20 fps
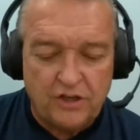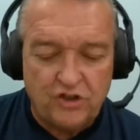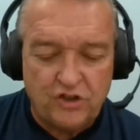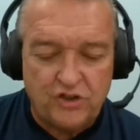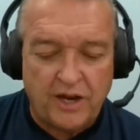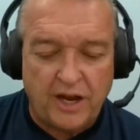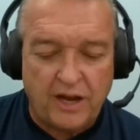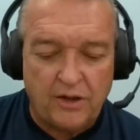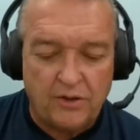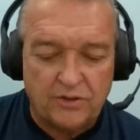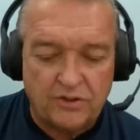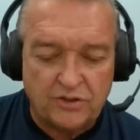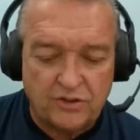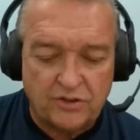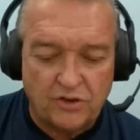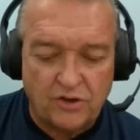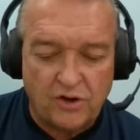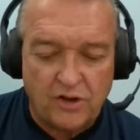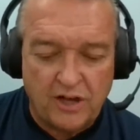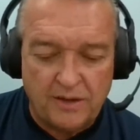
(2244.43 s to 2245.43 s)
shall
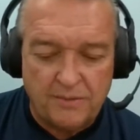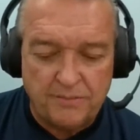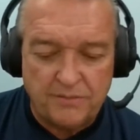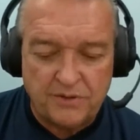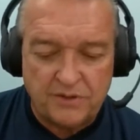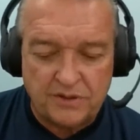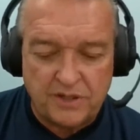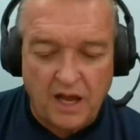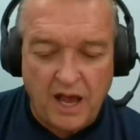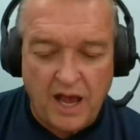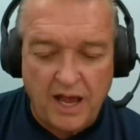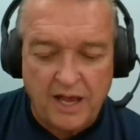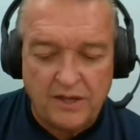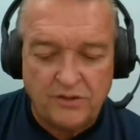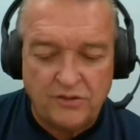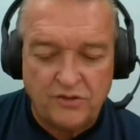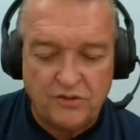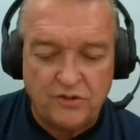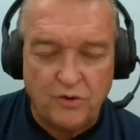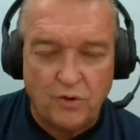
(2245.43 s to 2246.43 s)

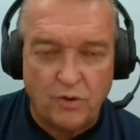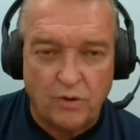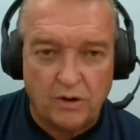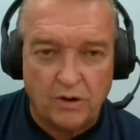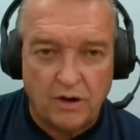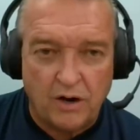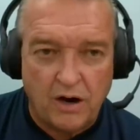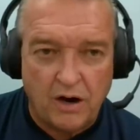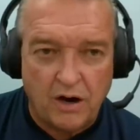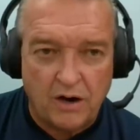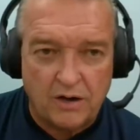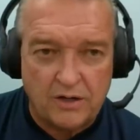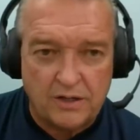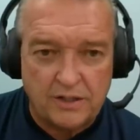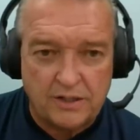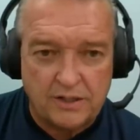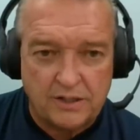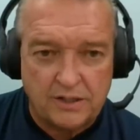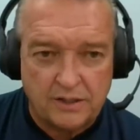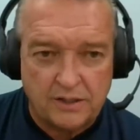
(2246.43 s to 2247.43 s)
circumcise your
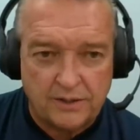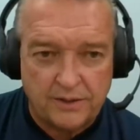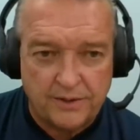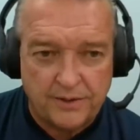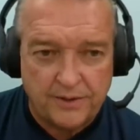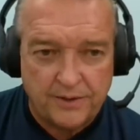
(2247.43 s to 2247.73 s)
heart